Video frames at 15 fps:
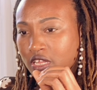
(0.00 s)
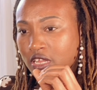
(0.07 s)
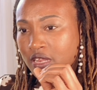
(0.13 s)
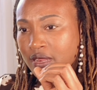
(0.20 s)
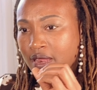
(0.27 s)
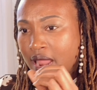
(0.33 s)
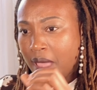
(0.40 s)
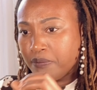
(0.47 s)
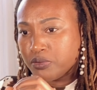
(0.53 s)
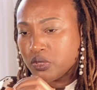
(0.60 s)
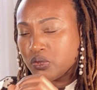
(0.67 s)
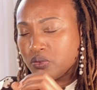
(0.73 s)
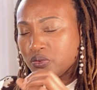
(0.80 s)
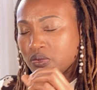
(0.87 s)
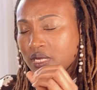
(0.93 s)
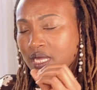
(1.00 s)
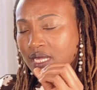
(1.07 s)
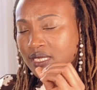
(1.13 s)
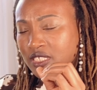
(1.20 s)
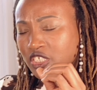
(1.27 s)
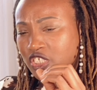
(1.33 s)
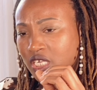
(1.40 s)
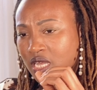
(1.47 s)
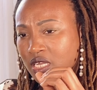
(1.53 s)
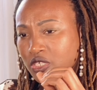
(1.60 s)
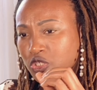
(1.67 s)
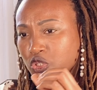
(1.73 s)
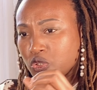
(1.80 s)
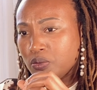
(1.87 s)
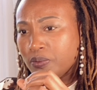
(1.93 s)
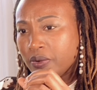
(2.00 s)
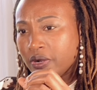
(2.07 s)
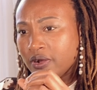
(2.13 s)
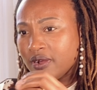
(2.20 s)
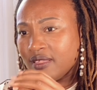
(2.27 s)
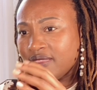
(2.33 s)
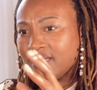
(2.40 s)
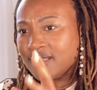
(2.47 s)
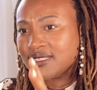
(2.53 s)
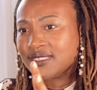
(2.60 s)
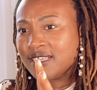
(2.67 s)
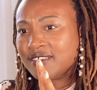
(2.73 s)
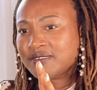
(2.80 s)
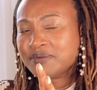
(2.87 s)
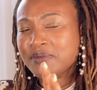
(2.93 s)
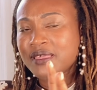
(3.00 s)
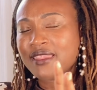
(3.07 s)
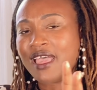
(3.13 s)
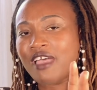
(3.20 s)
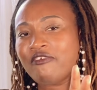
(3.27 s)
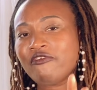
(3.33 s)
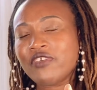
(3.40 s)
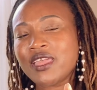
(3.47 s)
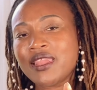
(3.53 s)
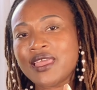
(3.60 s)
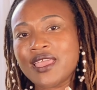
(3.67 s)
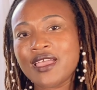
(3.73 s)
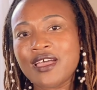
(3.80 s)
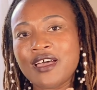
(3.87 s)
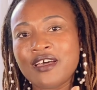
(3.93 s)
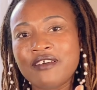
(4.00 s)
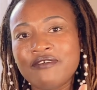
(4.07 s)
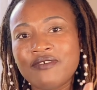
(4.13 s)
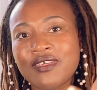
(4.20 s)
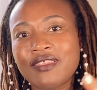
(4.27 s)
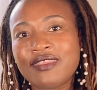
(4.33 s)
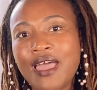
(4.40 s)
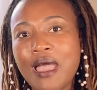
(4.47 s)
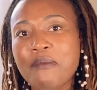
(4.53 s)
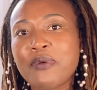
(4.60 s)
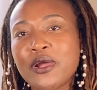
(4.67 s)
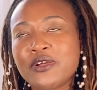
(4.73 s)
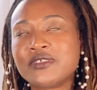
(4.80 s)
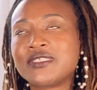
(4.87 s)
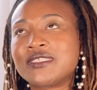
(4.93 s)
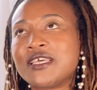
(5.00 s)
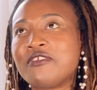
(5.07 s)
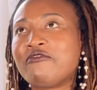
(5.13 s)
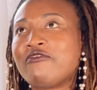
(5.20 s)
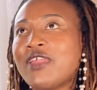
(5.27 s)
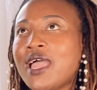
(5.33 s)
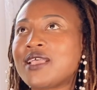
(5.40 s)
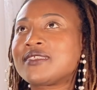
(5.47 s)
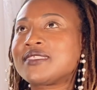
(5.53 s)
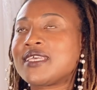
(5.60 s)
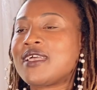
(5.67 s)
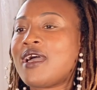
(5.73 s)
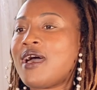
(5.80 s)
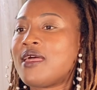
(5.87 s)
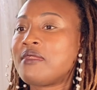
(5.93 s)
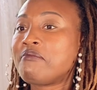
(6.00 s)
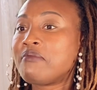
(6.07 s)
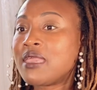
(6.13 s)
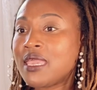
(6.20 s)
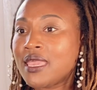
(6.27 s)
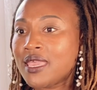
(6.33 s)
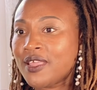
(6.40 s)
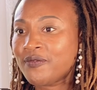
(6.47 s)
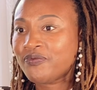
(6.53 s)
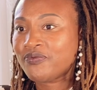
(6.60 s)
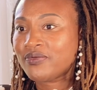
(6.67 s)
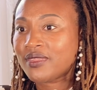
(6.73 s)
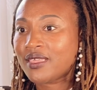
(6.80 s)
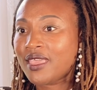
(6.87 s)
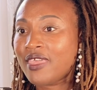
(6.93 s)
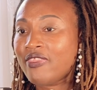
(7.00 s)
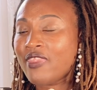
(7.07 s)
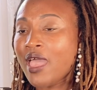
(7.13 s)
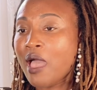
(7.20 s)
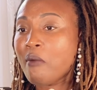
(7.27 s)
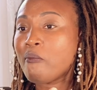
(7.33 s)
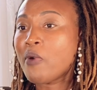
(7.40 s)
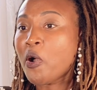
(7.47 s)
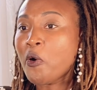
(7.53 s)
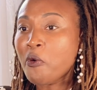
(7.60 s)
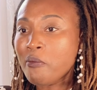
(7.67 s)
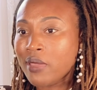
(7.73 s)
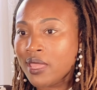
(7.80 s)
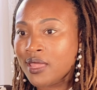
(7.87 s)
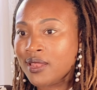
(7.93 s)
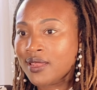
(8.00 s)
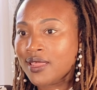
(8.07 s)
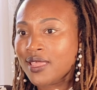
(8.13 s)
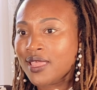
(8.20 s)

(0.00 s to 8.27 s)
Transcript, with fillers: Neptune conjunct Jupiter, this gives me that feeling of that person flexing on me in that moment